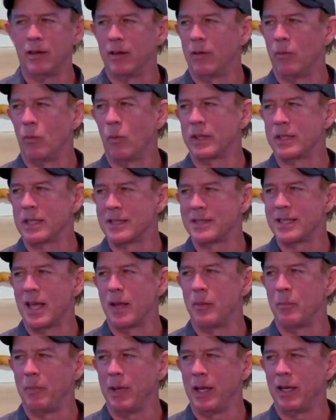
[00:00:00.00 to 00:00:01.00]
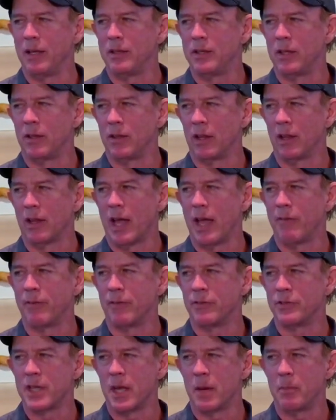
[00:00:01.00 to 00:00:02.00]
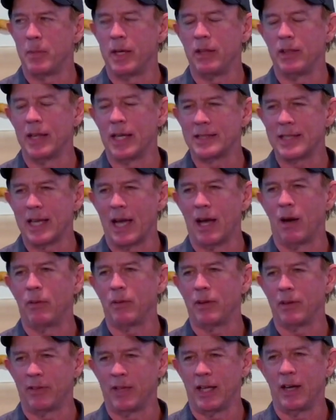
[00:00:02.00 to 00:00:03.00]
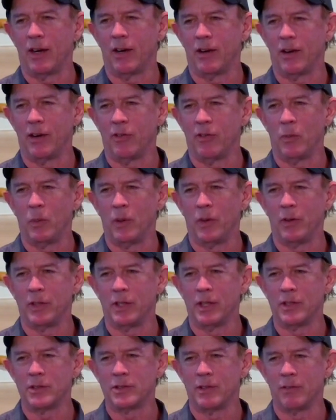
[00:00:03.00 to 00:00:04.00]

What does that mean to the life of somebody that's out there in the wilderness?